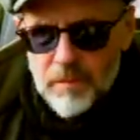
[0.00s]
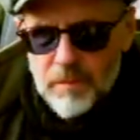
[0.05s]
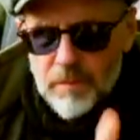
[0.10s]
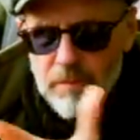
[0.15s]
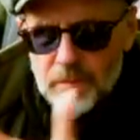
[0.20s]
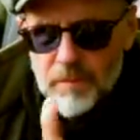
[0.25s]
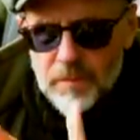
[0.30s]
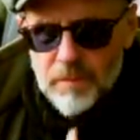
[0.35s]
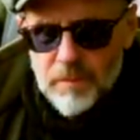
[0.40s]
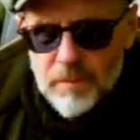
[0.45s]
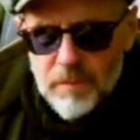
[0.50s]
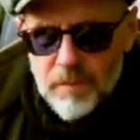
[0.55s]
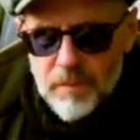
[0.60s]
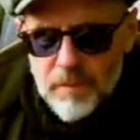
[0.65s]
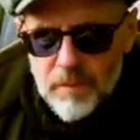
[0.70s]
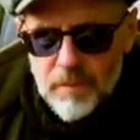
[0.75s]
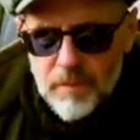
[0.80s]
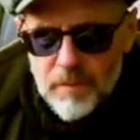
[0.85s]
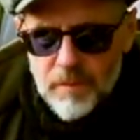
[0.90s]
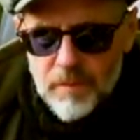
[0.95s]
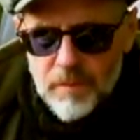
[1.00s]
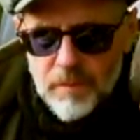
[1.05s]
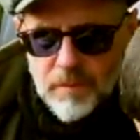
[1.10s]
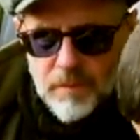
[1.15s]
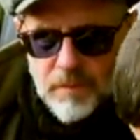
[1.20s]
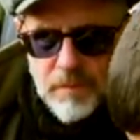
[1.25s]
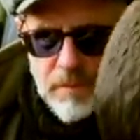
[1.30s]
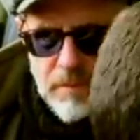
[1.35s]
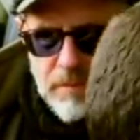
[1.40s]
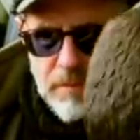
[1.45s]

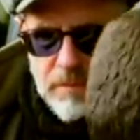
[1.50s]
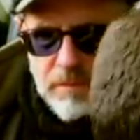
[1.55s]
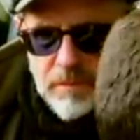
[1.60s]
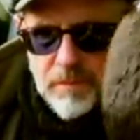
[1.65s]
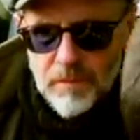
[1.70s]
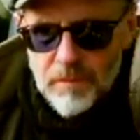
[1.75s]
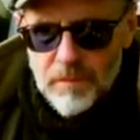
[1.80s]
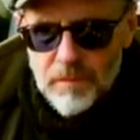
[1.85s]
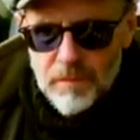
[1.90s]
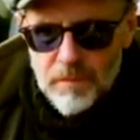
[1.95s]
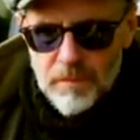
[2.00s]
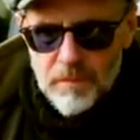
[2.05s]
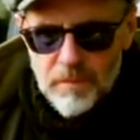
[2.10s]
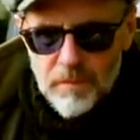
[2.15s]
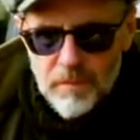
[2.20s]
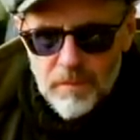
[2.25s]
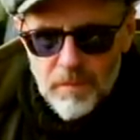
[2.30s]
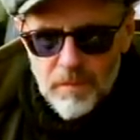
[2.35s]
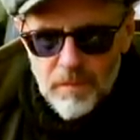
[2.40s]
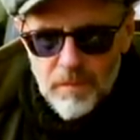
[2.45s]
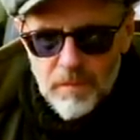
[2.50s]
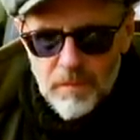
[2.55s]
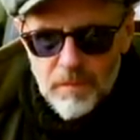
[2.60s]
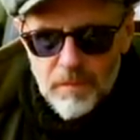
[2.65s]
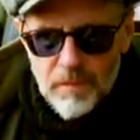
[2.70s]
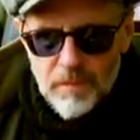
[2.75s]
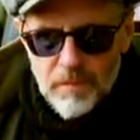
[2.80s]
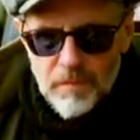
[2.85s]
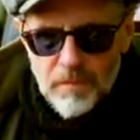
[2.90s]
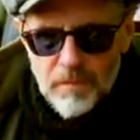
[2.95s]

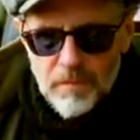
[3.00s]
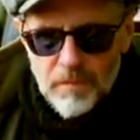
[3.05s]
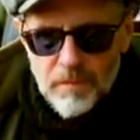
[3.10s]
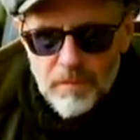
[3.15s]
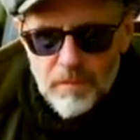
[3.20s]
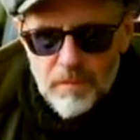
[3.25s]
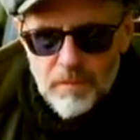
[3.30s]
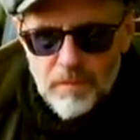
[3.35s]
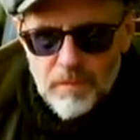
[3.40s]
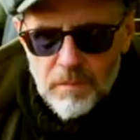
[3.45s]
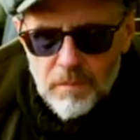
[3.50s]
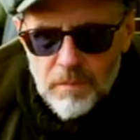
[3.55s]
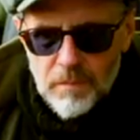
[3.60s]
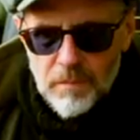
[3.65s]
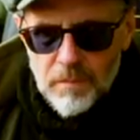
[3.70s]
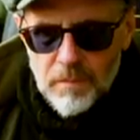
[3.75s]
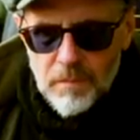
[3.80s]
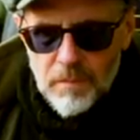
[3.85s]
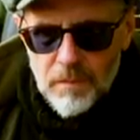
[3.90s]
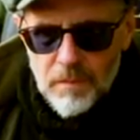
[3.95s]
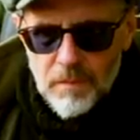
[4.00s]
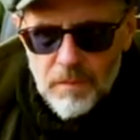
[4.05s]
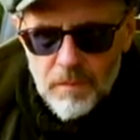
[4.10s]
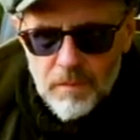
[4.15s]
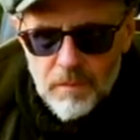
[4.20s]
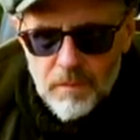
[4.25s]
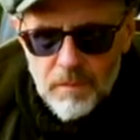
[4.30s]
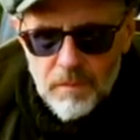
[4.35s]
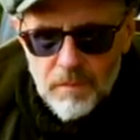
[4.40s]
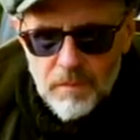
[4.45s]

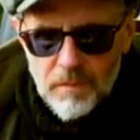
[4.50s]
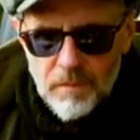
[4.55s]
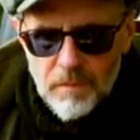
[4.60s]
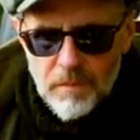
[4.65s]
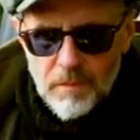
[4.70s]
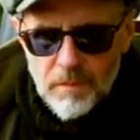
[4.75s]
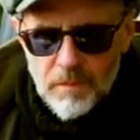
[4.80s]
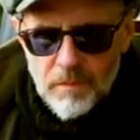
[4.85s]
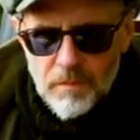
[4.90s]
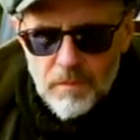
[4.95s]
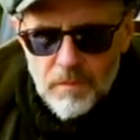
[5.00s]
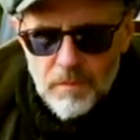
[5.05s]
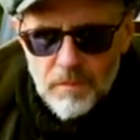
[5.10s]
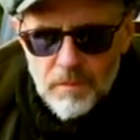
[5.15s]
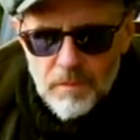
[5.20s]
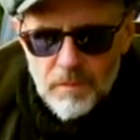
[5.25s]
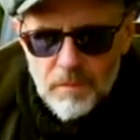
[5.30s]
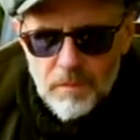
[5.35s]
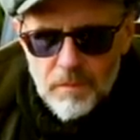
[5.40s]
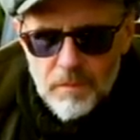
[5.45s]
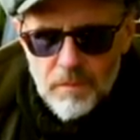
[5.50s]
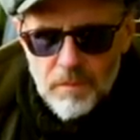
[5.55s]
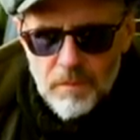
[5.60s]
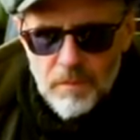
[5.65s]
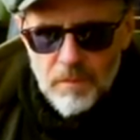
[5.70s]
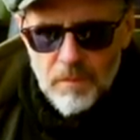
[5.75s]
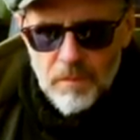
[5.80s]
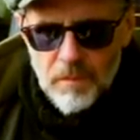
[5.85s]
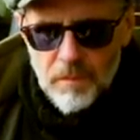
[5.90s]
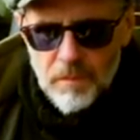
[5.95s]

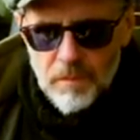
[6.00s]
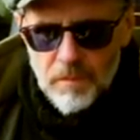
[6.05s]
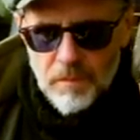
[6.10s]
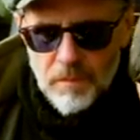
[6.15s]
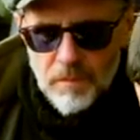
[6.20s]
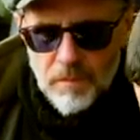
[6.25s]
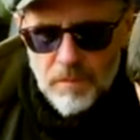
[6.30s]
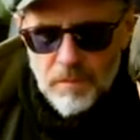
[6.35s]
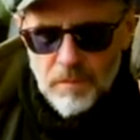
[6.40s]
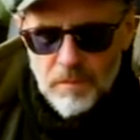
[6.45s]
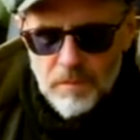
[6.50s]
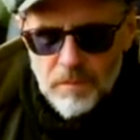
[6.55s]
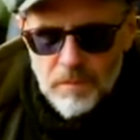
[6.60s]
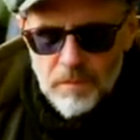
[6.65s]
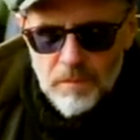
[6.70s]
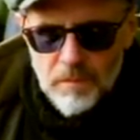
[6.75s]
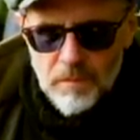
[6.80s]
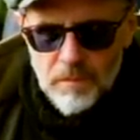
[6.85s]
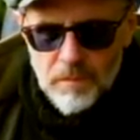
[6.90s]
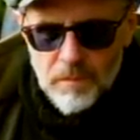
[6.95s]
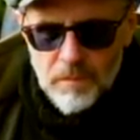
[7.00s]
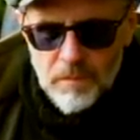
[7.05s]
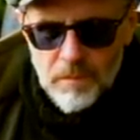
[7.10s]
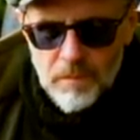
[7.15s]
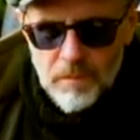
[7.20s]
(silent)